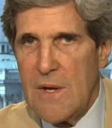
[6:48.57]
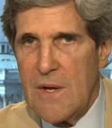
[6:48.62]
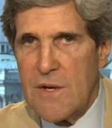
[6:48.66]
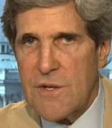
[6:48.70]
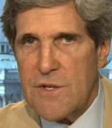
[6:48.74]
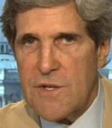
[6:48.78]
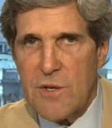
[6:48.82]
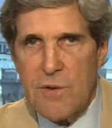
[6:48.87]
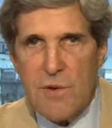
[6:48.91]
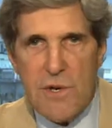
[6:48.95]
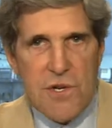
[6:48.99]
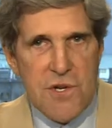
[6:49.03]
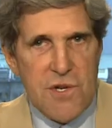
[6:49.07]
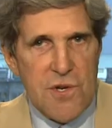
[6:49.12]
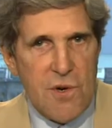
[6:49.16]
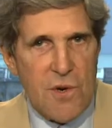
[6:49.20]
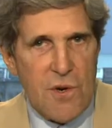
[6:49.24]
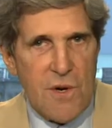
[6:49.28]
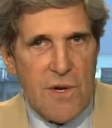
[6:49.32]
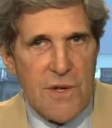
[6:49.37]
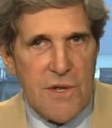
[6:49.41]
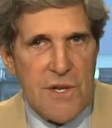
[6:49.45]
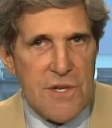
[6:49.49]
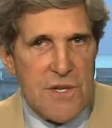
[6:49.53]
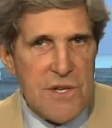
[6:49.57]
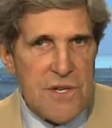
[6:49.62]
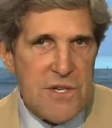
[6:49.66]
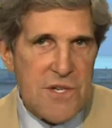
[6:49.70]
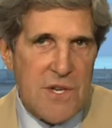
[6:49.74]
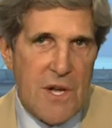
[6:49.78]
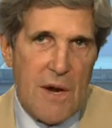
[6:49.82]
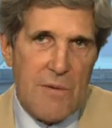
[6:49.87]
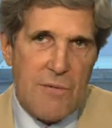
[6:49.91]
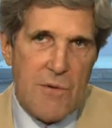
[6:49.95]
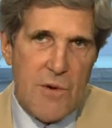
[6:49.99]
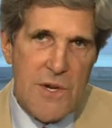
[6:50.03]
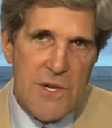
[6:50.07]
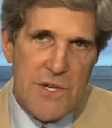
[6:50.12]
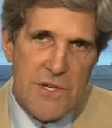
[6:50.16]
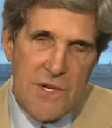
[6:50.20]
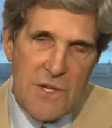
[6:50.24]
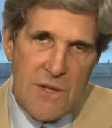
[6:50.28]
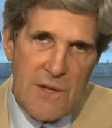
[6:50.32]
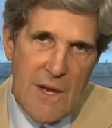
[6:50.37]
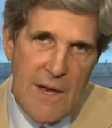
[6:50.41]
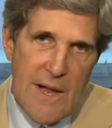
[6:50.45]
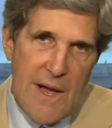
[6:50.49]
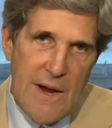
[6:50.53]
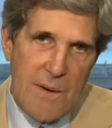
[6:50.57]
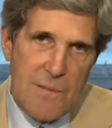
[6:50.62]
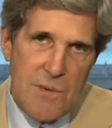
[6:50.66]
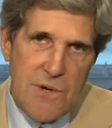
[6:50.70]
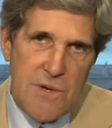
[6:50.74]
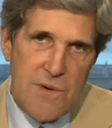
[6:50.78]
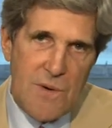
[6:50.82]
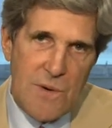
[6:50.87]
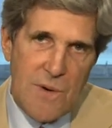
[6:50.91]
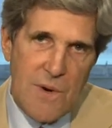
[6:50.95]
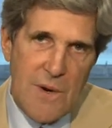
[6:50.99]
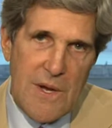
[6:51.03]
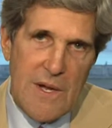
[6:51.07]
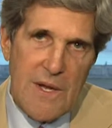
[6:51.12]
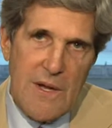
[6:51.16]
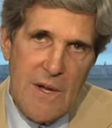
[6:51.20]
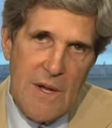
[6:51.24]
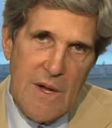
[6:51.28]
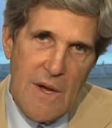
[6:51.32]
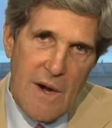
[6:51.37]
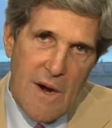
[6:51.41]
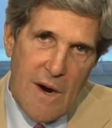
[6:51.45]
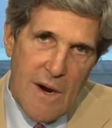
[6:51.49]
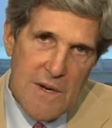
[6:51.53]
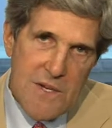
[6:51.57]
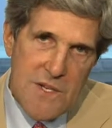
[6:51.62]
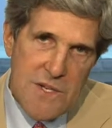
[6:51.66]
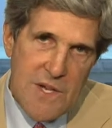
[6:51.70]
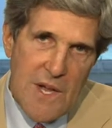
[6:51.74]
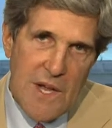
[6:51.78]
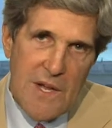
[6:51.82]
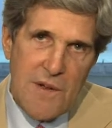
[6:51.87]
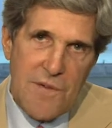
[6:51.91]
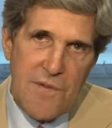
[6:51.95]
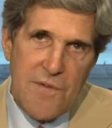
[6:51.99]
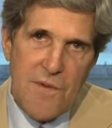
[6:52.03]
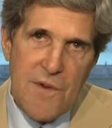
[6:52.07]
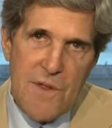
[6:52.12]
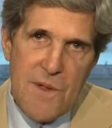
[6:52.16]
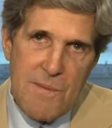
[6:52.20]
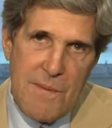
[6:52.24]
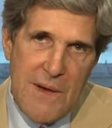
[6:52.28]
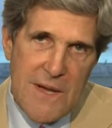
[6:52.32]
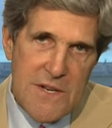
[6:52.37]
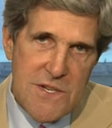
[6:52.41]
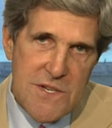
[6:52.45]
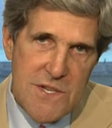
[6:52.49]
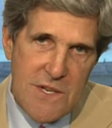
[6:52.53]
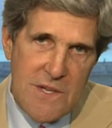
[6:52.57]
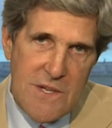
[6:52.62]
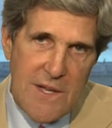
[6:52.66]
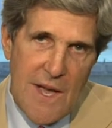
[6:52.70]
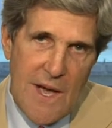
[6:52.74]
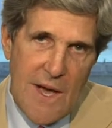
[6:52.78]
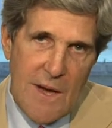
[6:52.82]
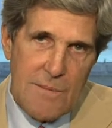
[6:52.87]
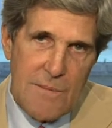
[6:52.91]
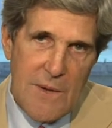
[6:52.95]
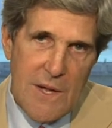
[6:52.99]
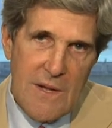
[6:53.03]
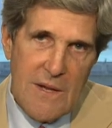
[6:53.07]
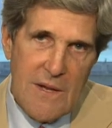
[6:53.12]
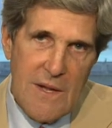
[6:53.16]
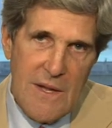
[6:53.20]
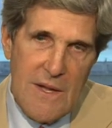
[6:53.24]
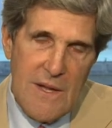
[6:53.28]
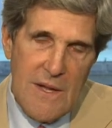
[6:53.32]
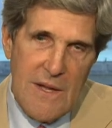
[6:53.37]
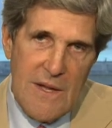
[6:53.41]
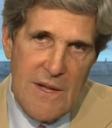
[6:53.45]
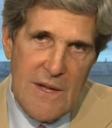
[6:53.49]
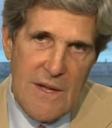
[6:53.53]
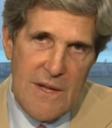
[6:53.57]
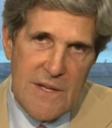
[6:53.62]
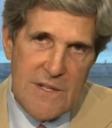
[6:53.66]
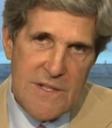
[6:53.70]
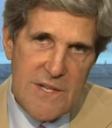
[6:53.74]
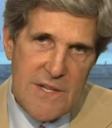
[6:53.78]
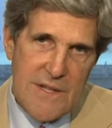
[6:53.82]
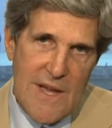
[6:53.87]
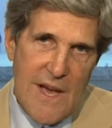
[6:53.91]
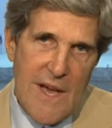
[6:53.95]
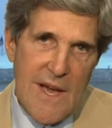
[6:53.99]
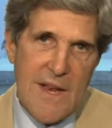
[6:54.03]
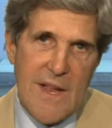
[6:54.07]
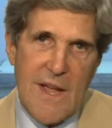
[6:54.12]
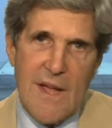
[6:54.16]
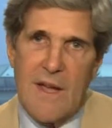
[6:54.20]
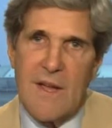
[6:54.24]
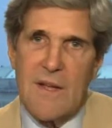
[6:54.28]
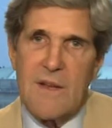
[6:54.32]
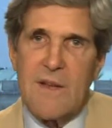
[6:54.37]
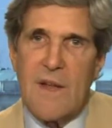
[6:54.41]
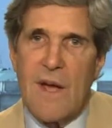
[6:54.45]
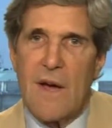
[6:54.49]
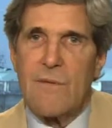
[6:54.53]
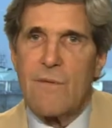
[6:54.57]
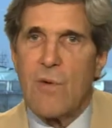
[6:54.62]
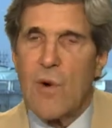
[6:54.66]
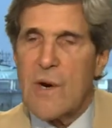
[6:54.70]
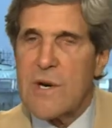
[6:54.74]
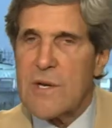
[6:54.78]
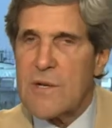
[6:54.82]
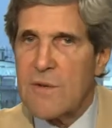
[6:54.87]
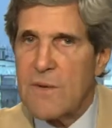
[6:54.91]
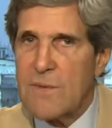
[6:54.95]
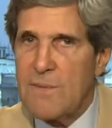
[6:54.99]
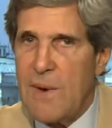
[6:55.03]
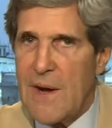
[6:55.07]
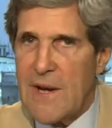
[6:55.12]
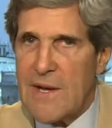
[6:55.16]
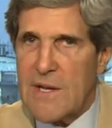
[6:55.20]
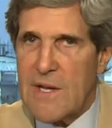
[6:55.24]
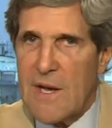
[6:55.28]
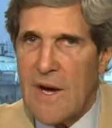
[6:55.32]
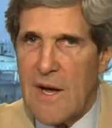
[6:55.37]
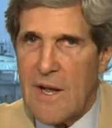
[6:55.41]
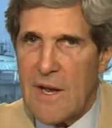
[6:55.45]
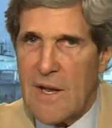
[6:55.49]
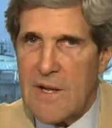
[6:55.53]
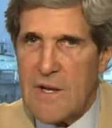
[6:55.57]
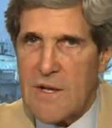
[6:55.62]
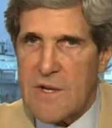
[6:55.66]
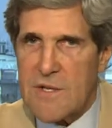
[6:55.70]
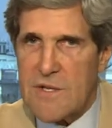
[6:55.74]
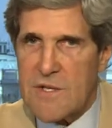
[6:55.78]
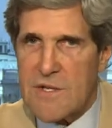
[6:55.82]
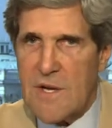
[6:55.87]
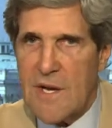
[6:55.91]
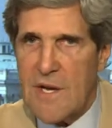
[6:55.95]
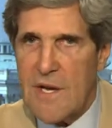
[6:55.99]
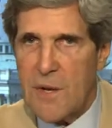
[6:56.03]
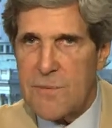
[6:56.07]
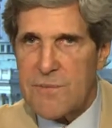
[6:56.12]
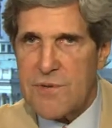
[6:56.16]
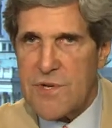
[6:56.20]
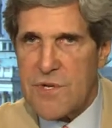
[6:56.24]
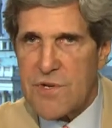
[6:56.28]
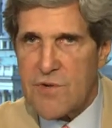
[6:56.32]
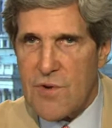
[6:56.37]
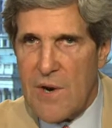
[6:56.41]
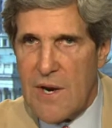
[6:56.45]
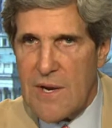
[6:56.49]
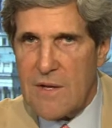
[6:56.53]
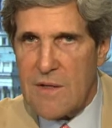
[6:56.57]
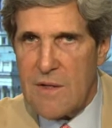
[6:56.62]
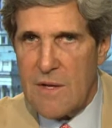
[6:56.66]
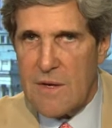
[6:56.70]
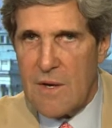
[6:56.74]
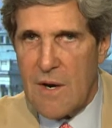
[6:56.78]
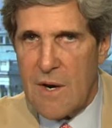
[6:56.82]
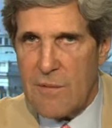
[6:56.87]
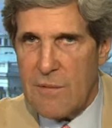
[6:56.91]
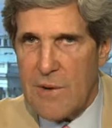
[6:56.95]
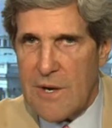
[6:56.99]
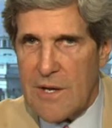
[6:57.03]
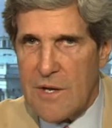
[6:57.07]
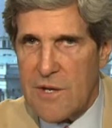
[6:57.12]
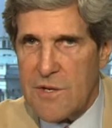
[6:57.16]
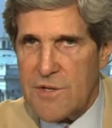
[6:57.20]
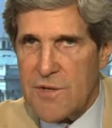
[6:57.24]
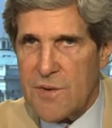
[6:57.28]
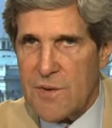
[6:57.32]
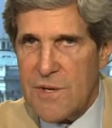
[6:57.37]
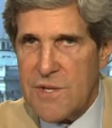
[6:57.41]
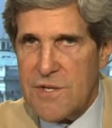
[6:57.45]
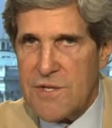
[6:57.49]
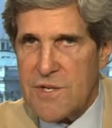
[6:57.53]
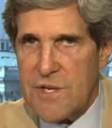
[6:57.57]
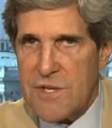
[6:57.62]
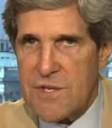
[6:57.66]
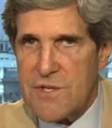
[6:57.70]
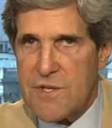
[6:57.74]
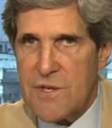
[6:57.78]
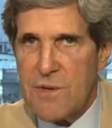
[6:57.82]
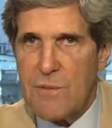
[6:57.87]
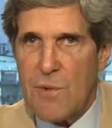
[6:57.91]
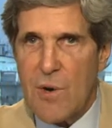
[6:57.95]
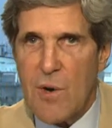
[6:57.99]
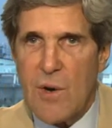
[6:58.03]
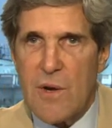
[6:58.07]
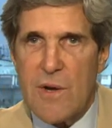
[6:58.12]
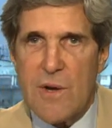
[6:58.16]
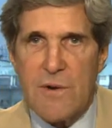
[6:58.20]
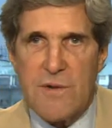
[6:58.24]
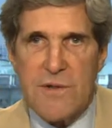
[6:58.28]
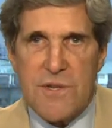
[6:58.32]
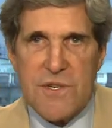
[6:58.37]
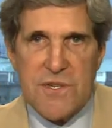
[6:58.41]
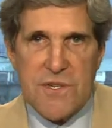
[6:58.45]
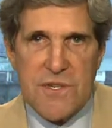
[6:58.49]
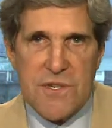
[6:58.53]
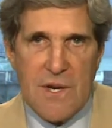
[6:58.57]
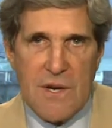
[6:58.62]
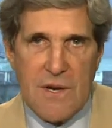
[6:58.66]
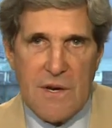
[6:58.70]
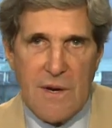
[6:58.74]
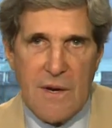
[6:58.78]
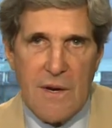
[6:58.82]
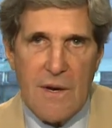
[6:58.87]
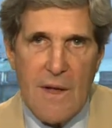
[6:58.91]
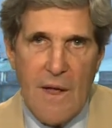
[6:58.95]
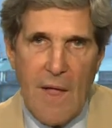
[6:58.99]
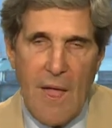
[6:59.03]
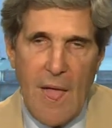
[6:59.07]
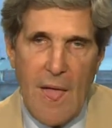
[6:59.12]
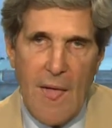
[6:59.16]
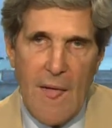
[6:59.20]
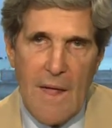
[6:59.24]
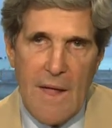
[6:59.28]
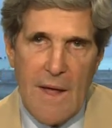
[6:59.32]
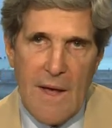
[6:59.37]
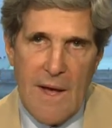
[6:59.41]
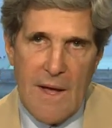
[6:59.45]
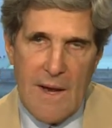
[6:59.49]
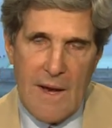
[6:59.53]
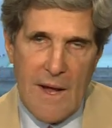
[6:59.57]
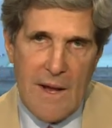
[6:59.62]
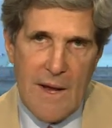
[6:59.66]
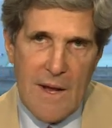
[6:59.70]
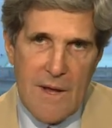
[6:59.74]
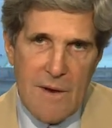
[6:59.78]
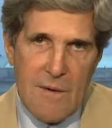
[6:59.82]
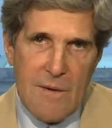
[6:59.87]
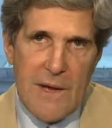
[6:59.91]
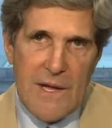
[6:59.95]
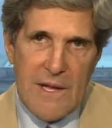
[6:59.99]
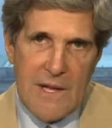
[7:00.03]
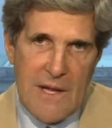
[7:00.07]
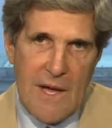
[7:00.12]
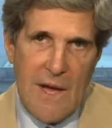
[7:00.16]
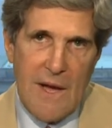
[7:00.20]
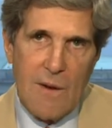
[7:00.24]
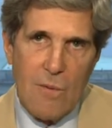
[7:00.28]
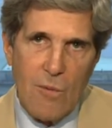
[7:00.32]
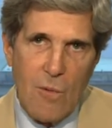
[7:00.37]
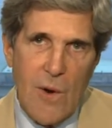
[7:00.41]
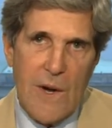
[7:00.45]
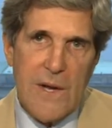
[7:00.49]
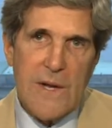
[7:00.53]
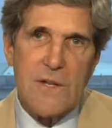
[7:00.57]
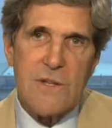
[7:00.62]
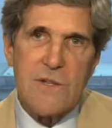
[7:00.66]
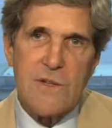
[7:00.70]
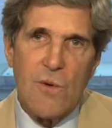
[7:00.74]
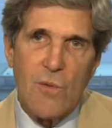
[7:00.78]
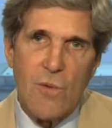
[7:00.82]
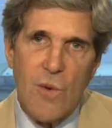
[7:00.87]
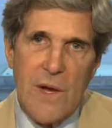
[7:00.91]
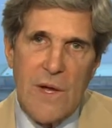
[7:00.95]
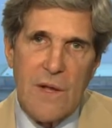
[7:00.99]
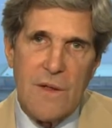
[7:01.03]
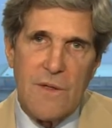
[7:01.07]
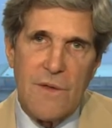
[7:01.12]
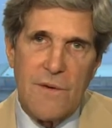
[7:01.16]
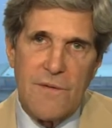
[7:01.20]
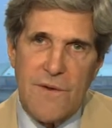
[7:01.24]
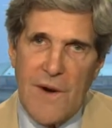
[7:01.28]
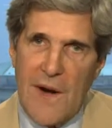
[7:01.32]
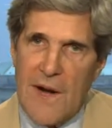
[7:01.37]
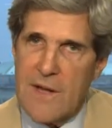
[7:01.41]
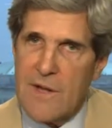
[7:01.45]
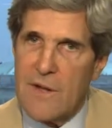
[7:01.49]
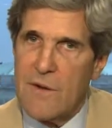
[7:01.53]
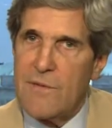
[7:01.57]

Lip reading: to ensure that discoveries in the laboratory are safe for the medicine cabinet. And to that end, I've worked with my colleagues to help strengthen our regulatory system earlier this year. And I literally can't wait to win the final